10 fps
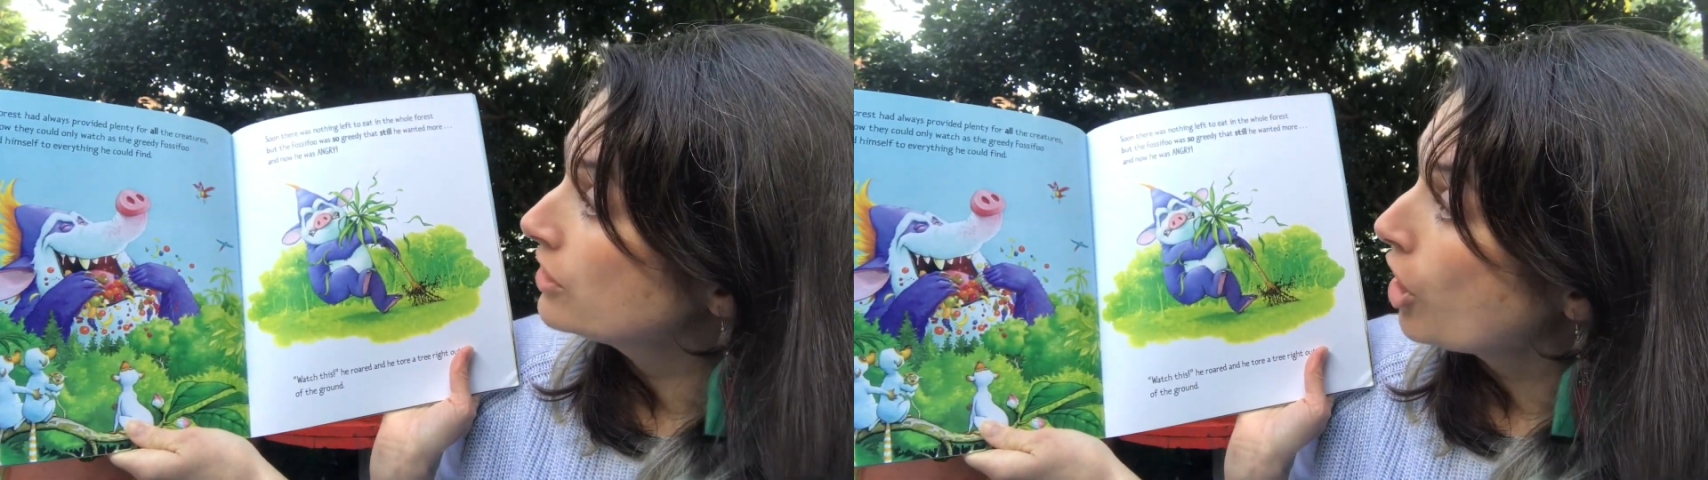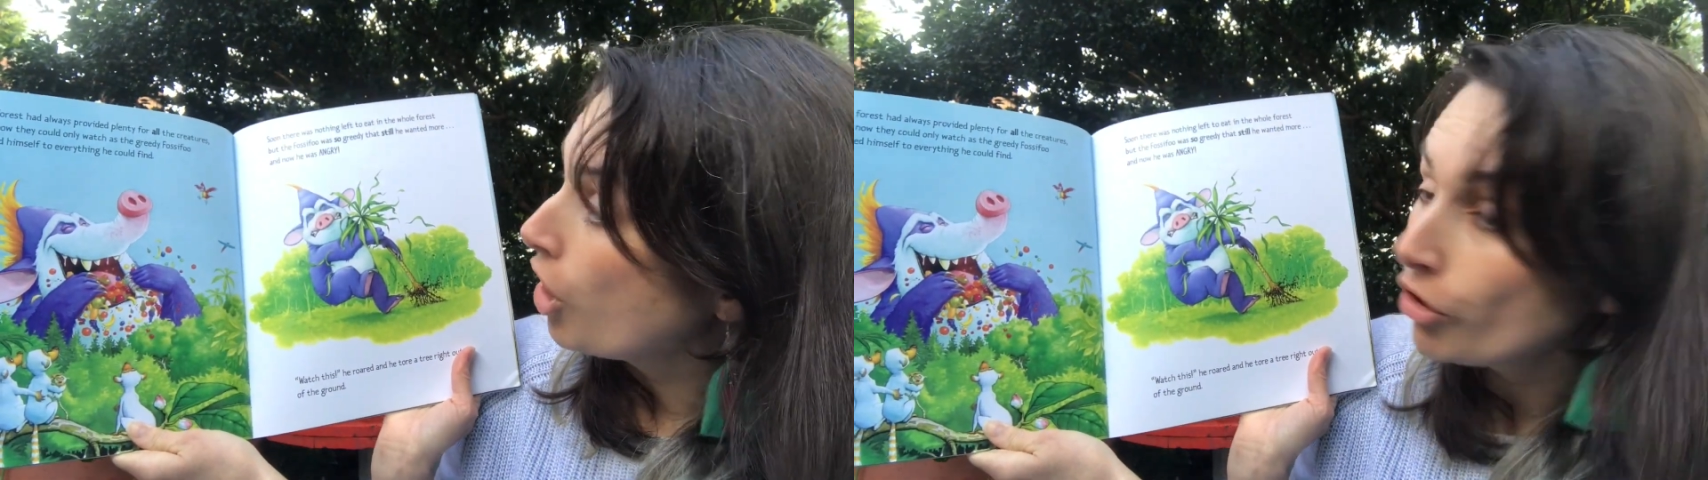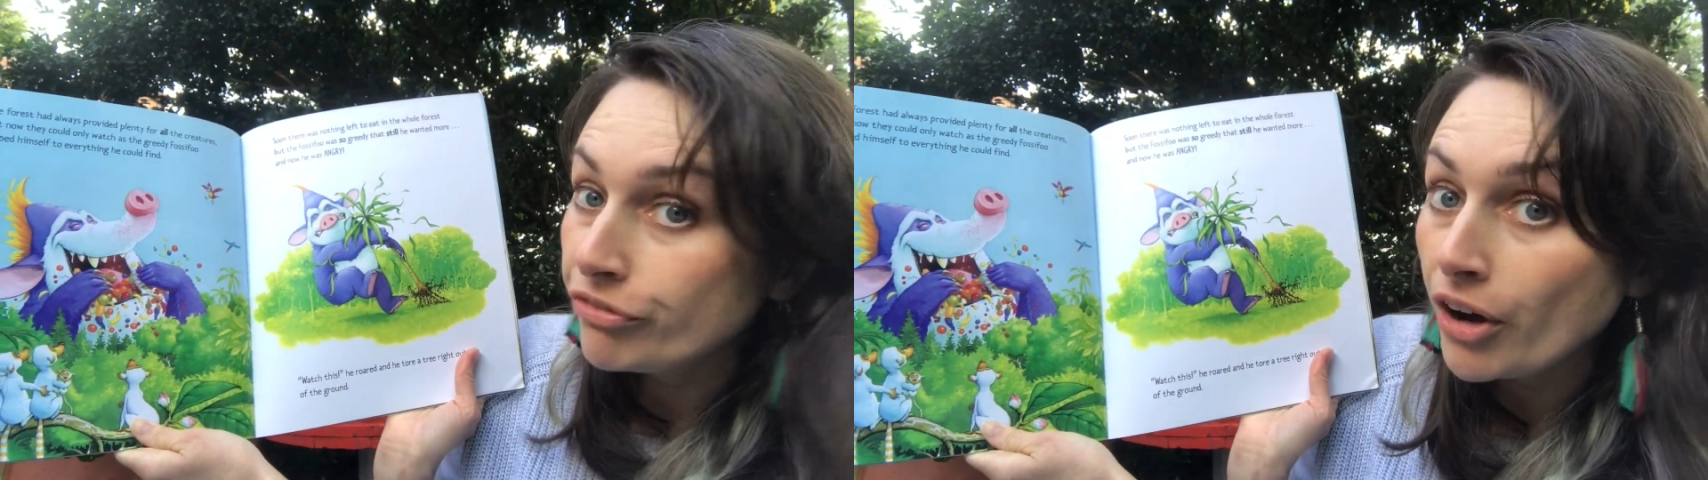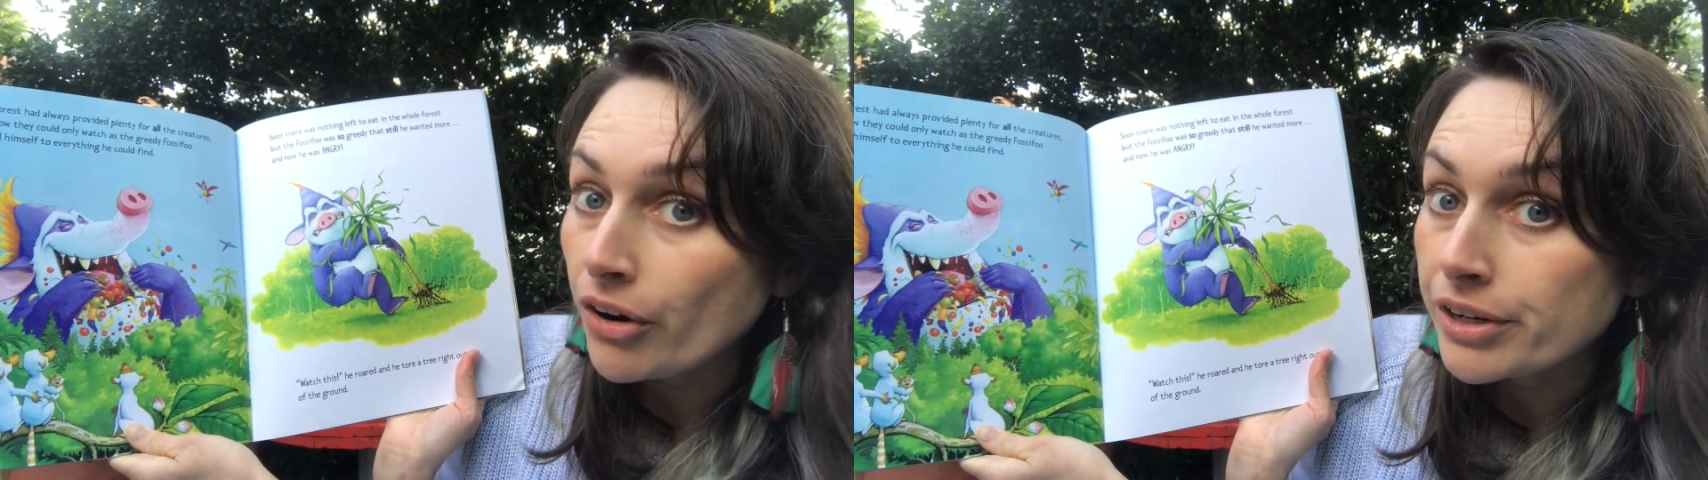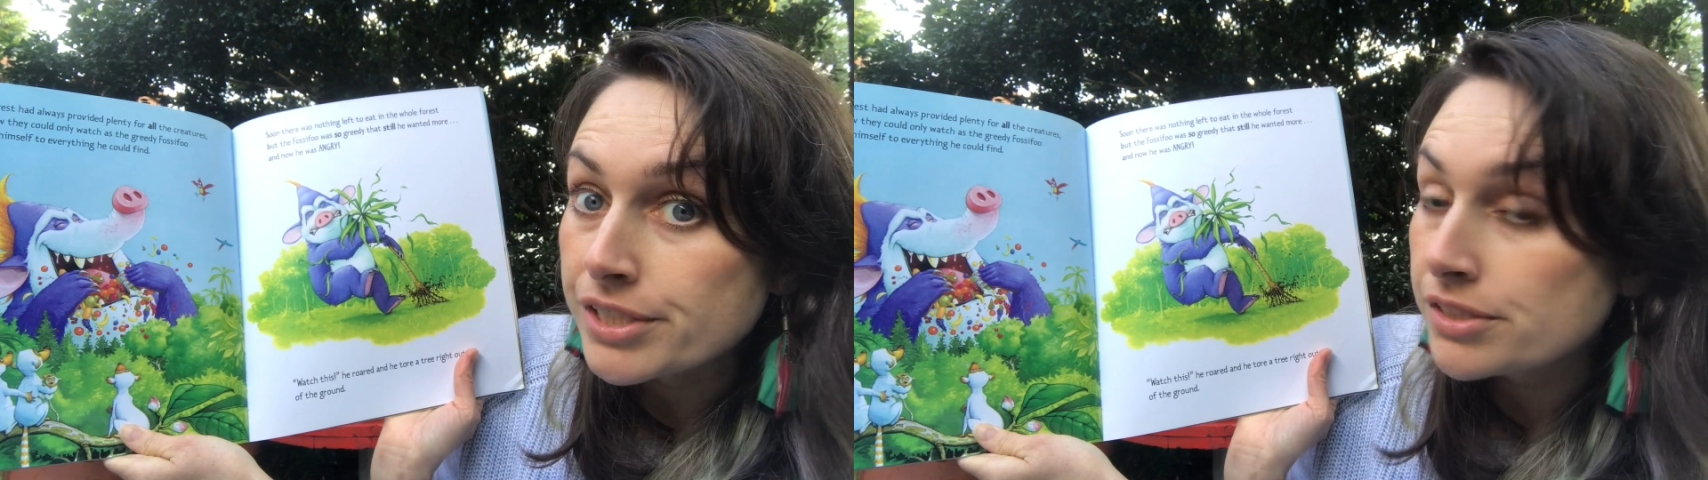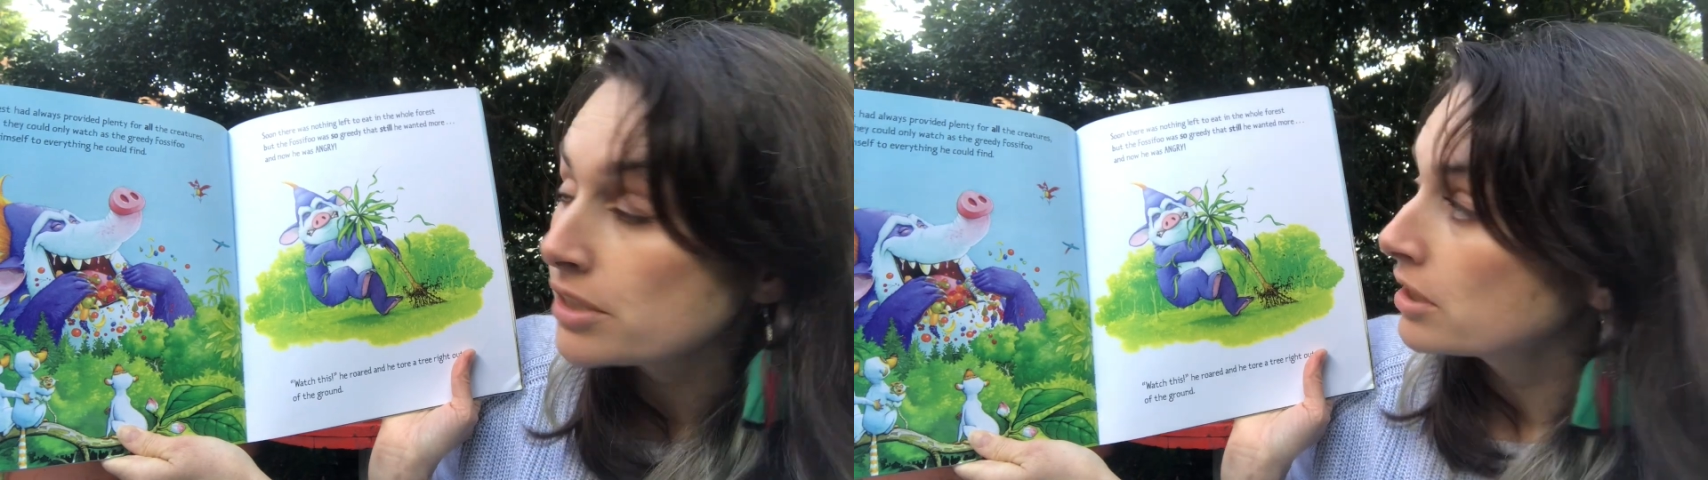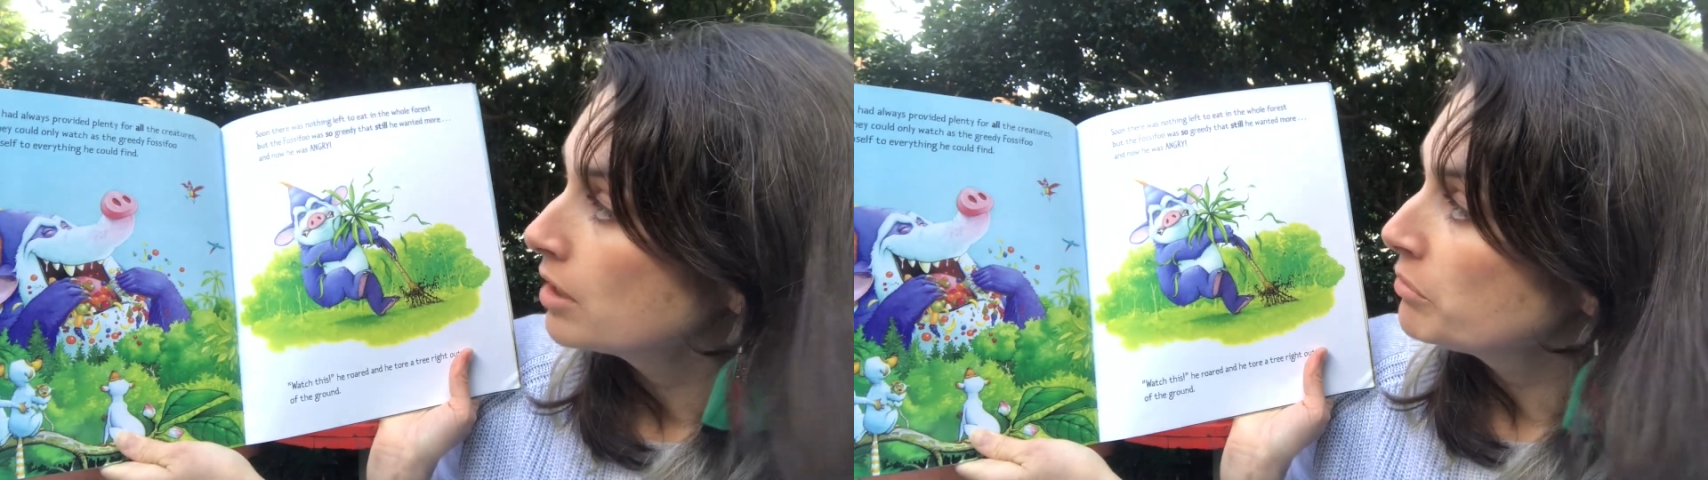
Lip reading: in the whole forest,